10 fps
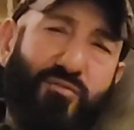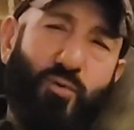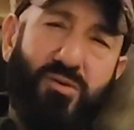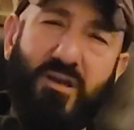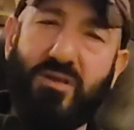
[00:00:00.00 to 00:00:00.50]
the
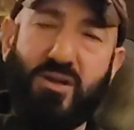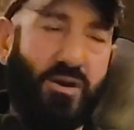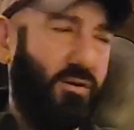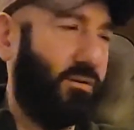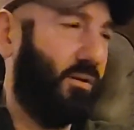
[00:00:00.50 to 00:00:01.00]

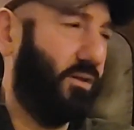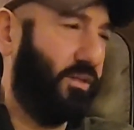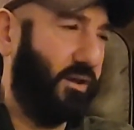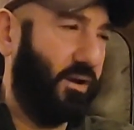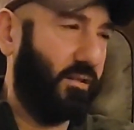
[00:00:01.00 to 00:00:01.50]
14-year,
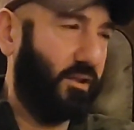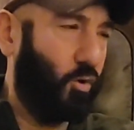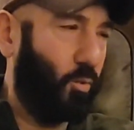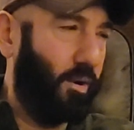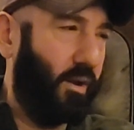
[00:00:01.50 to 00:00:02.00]
the
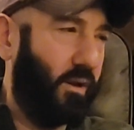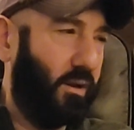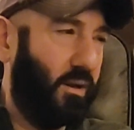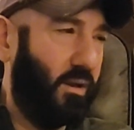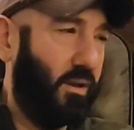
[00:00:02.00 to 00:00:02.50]
Little
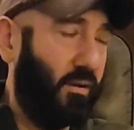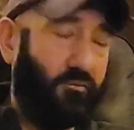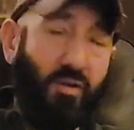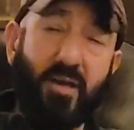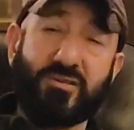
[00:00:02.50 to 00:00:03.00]
Bay,
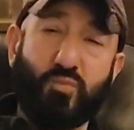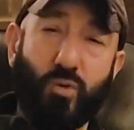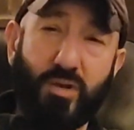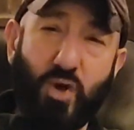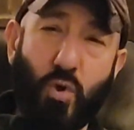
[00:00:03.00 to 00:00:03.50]
if you had some
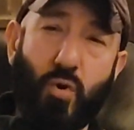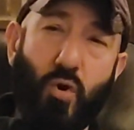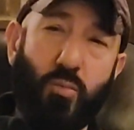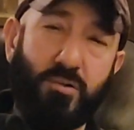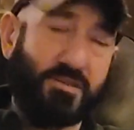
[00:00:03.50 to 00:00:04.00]
really old
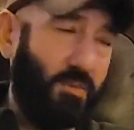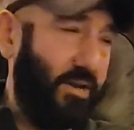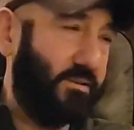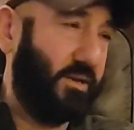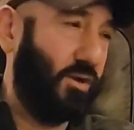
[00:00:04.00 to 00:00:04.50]
Oban, some
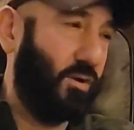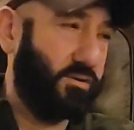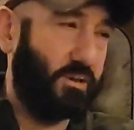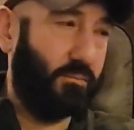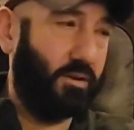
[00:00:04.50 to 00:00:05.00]
18-year
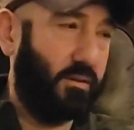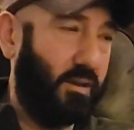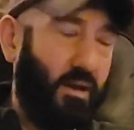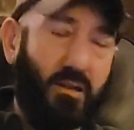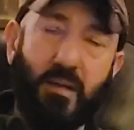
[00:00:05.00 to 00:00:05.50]
or something like
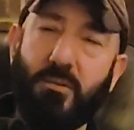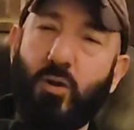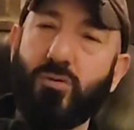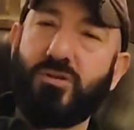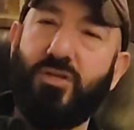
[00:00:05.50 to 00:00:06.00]
that, let me
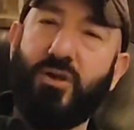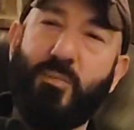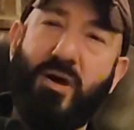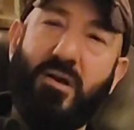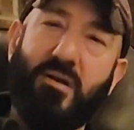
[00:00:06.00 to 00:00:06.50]
know what you think
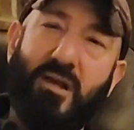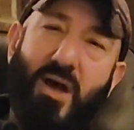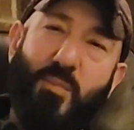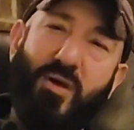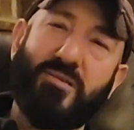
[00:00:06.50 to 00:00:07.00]
about it in the
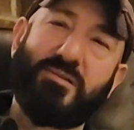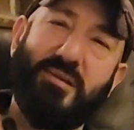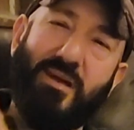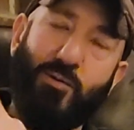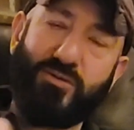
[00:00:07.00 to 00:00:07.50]

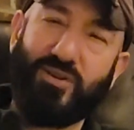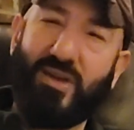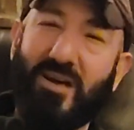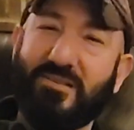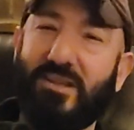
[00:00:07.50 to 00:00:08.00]
comments. We see
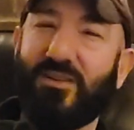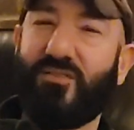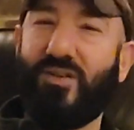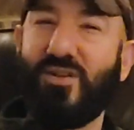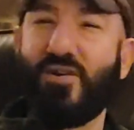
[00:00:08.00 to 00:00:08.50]
you guys in the
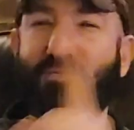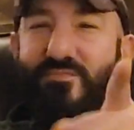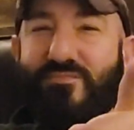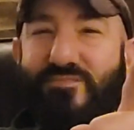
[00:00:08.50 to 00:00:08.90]
next video.